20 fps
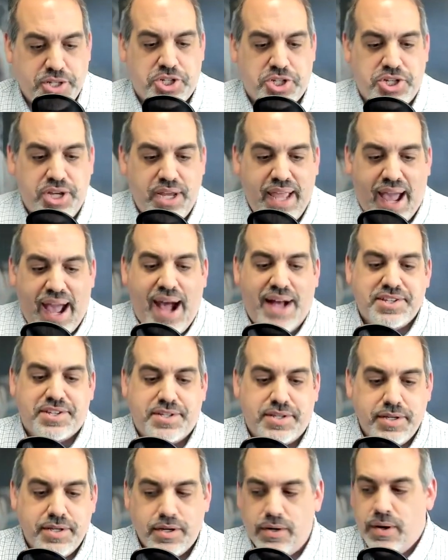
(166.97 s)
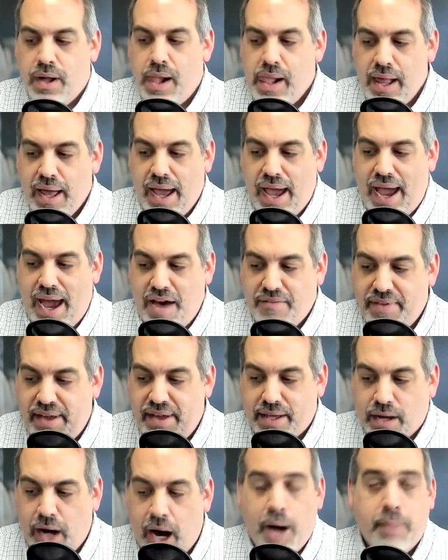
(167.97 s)
She has to have
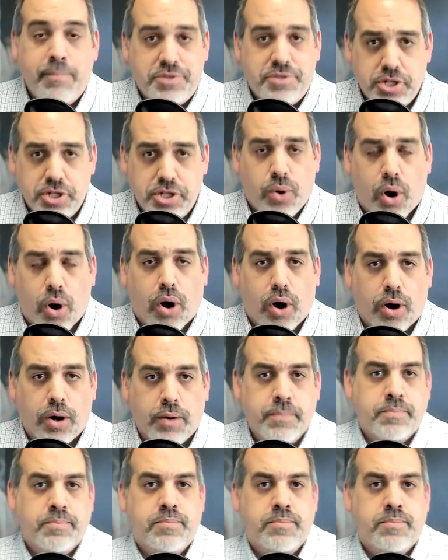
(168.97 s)
it come to her.